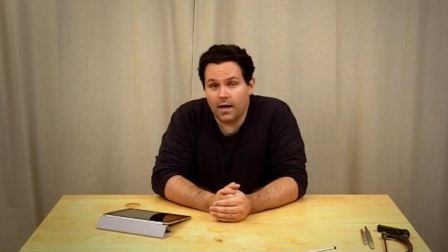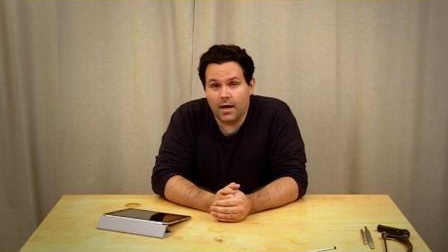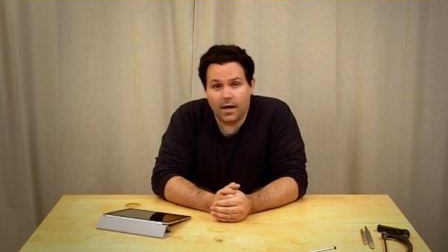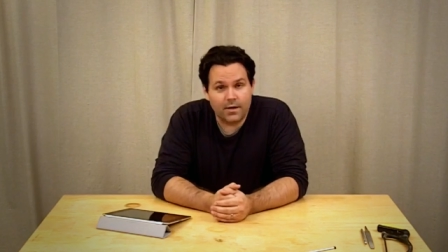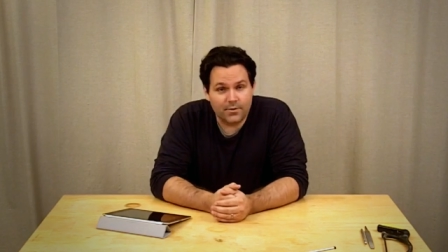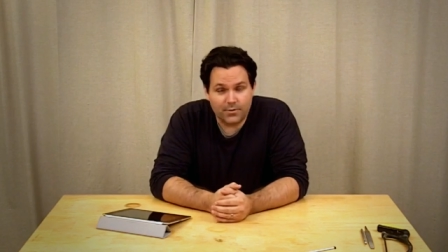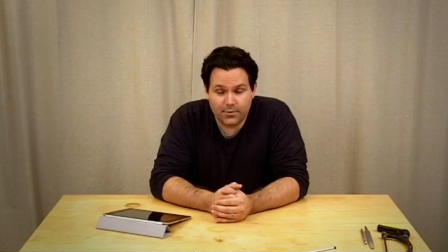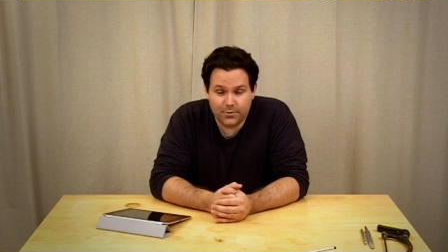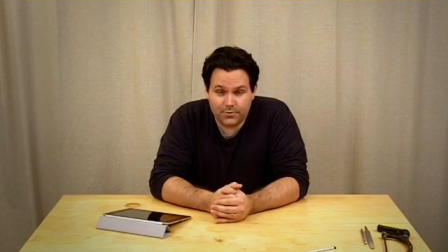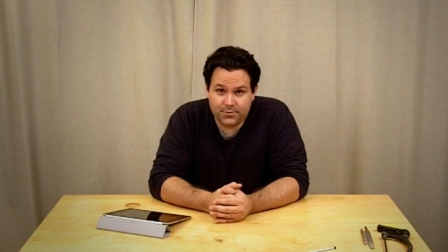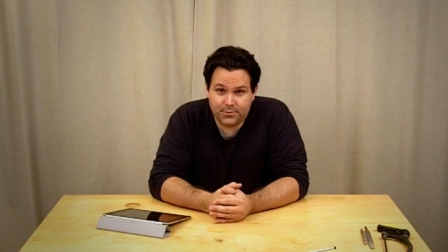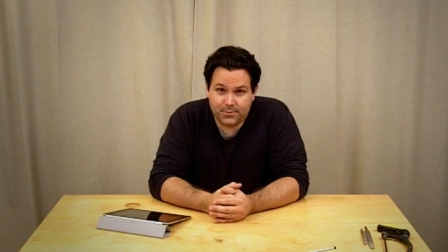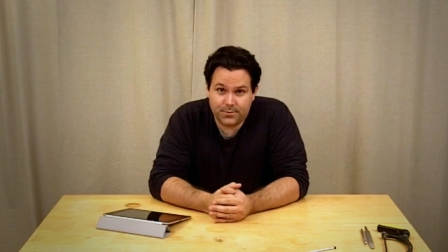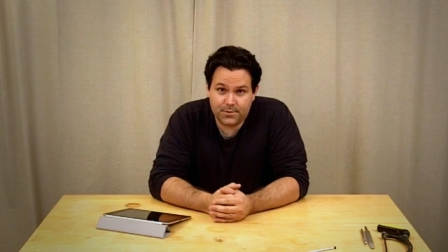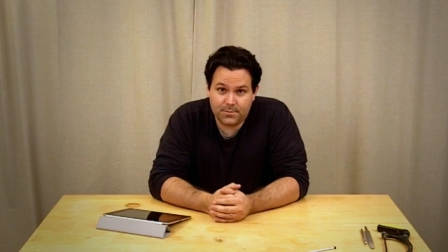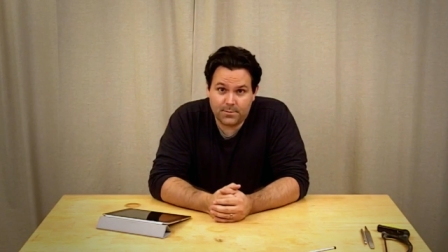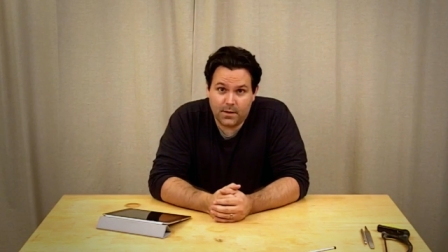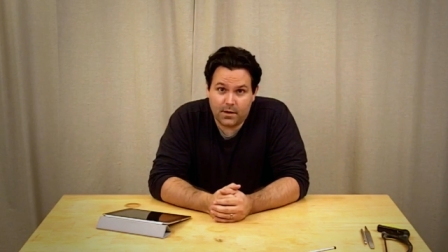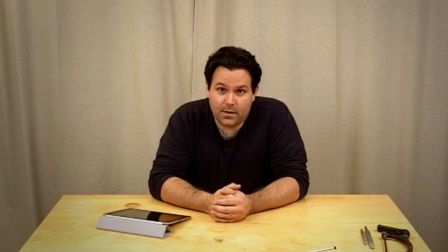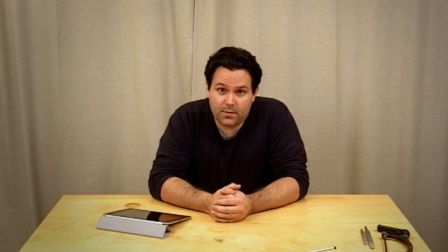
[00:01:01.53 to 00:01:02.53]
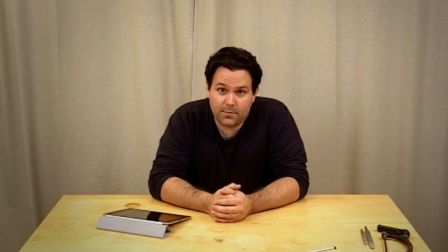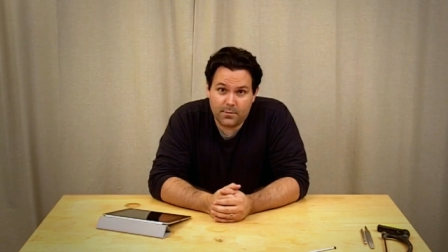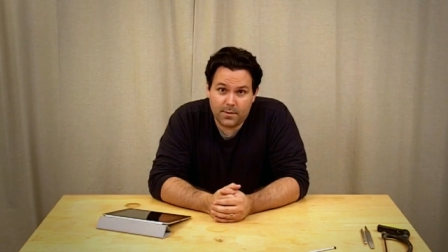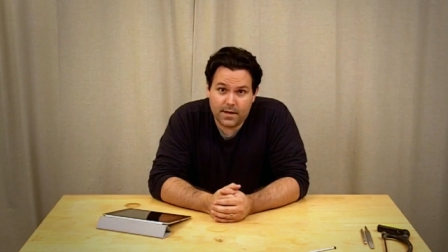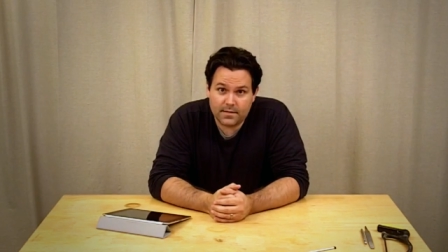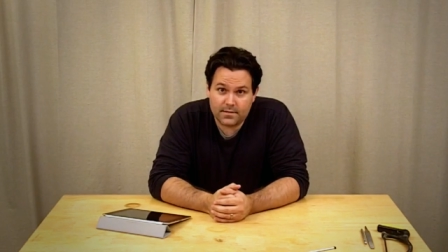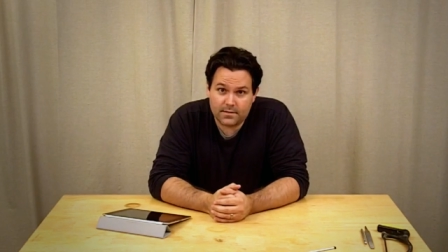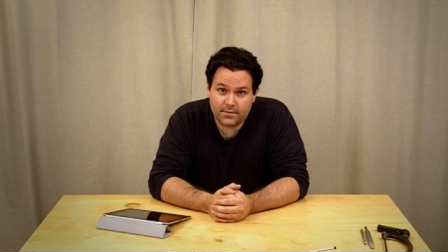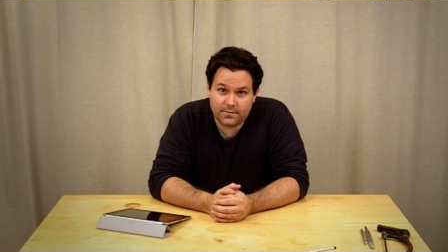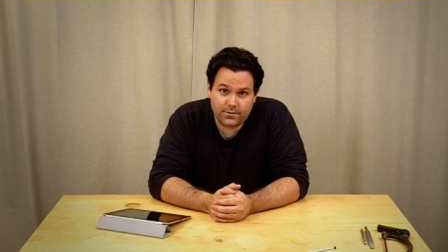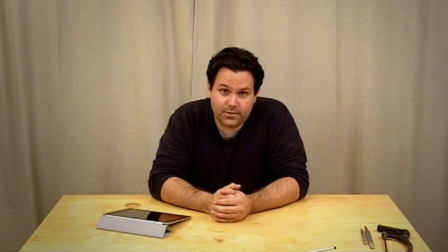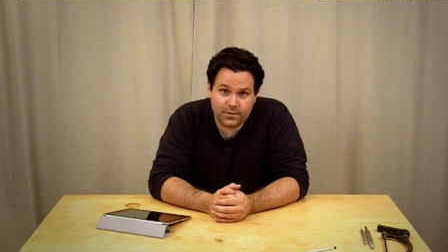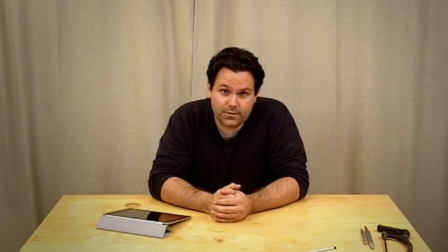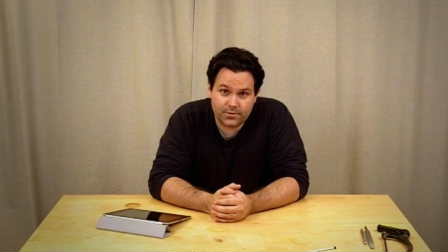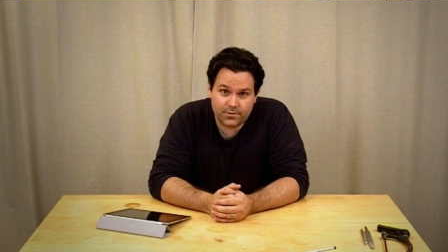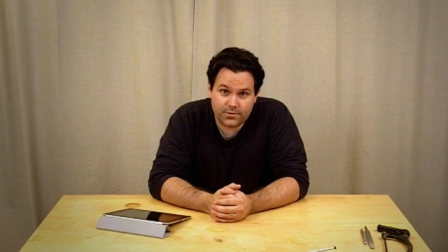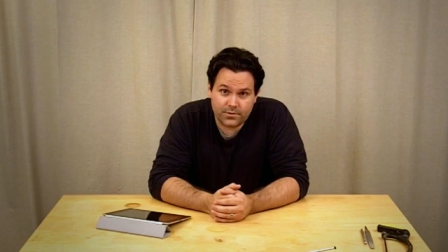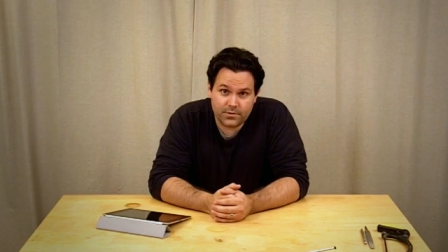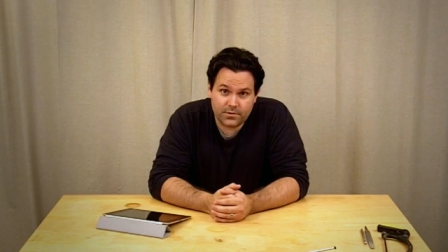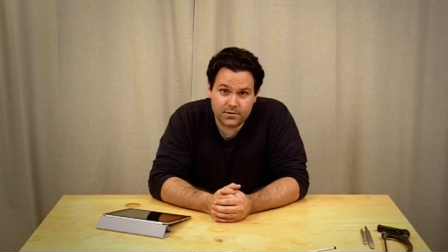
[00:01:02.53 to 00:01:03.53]
I don't know too much about capacitive
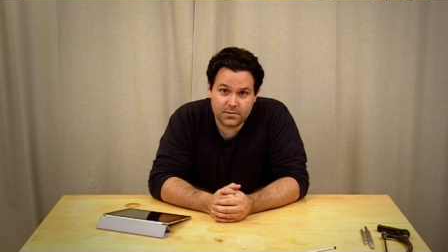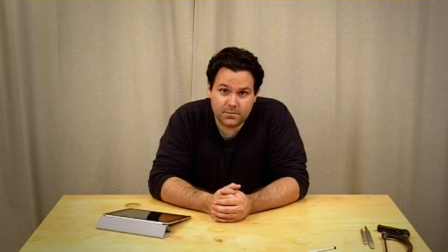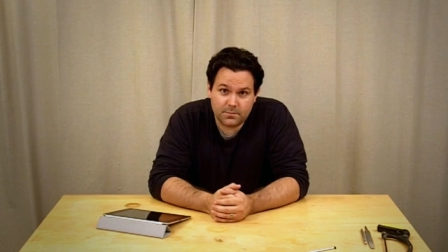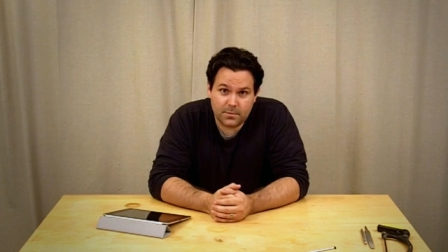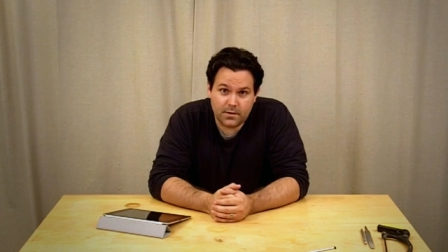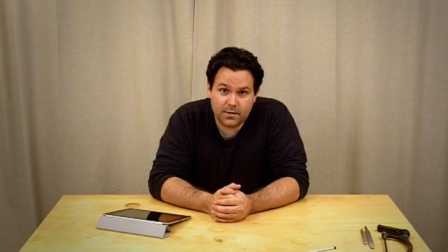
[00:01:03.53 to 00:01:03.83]
touchscreens,